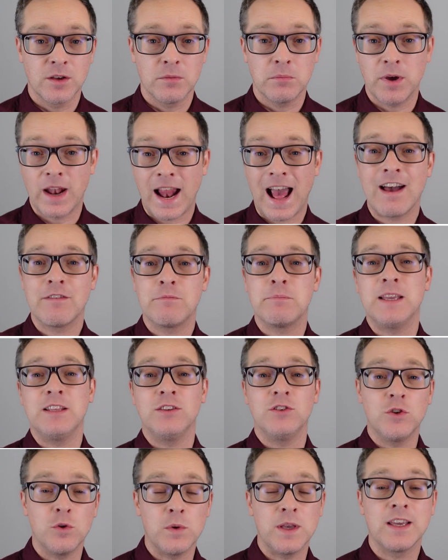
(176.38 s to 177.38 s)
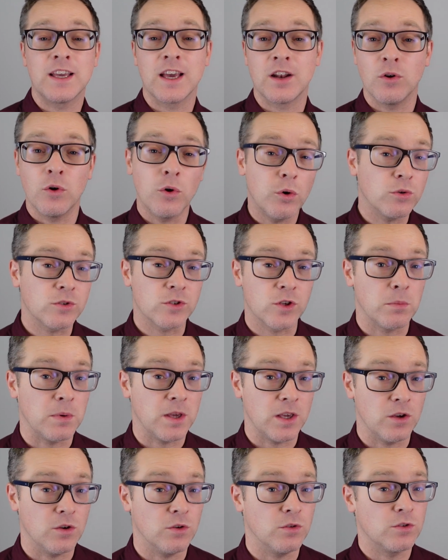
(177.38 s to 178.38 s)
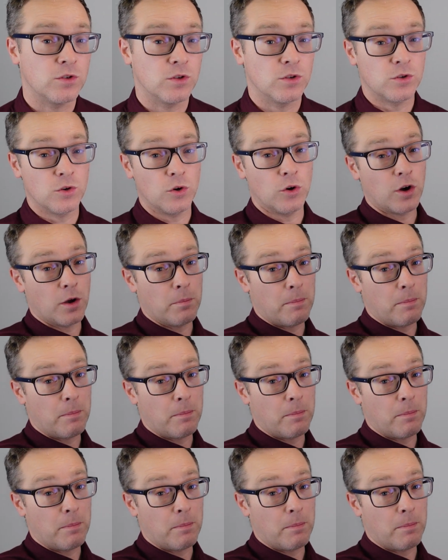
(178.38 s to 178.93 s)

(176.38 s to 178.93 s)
but have been doing can also be used to talk